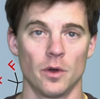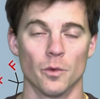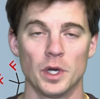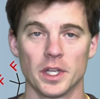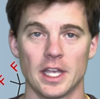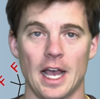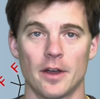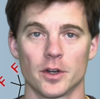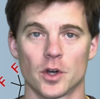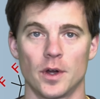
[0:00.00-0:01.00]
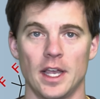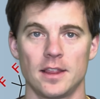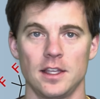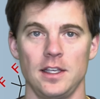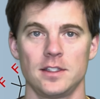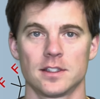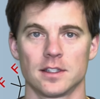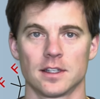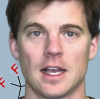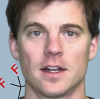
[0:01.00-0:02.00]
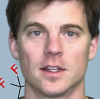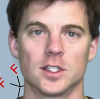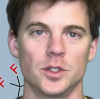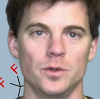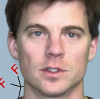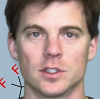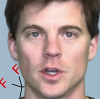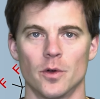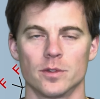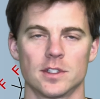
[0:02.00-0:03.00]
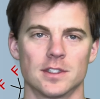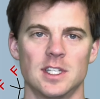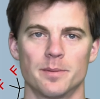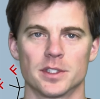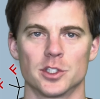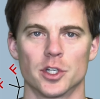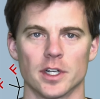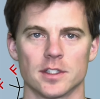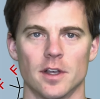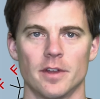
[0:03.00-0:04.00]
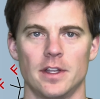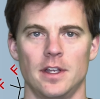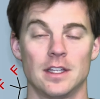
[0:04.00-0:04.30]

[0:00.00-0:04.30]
really how to create these and kind of the do's and don'ts and tips and tricks of it.